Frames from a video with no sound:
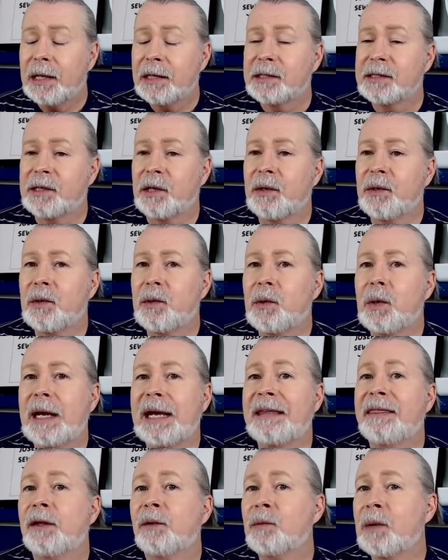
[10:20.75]
So
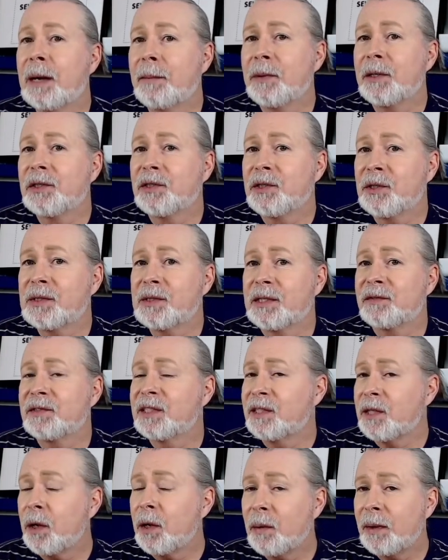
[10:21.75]
in the Robert Joseph
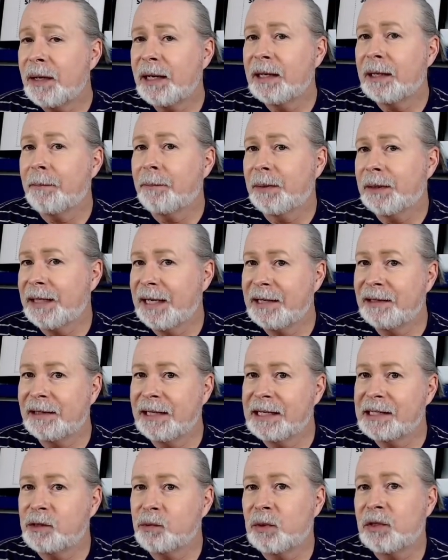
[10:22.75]
Sewing
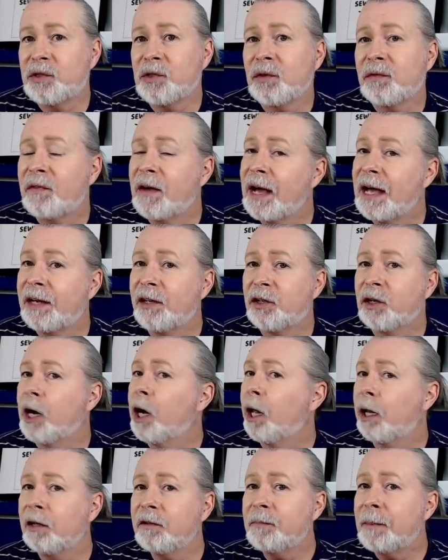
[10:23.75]
playlist, what you'll find are
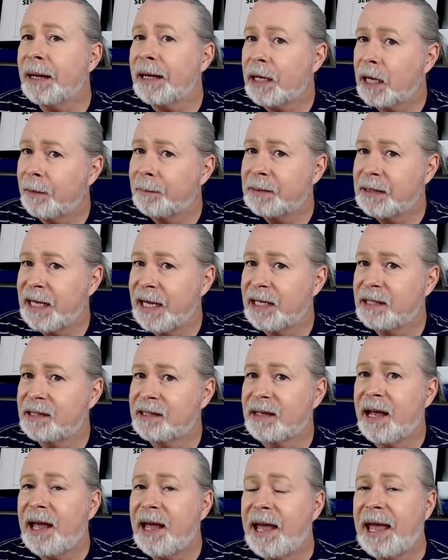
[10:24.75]
all of my
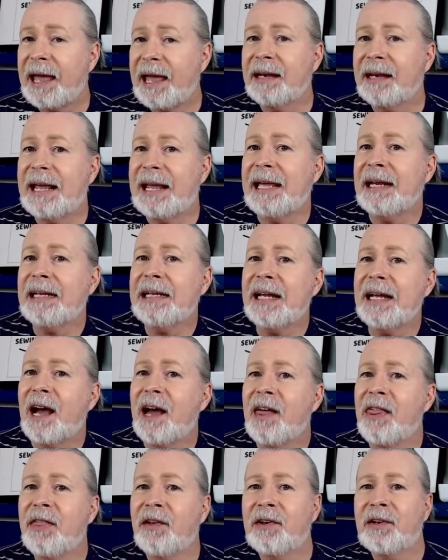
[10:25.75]
updates and any
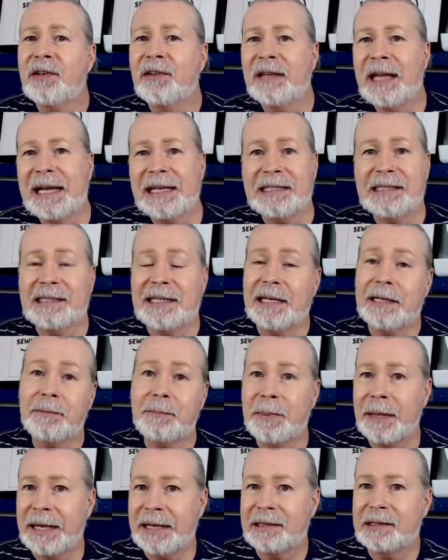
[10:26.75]
other like
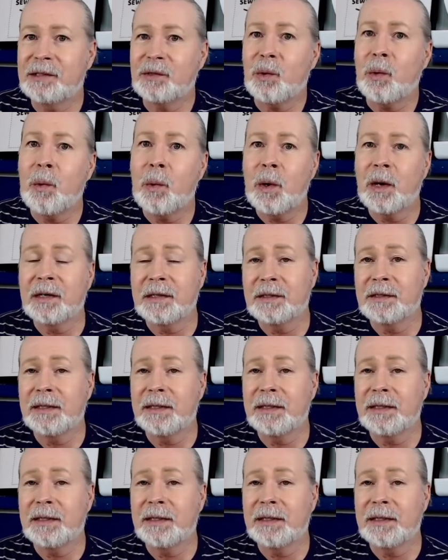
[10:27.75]
tidbits or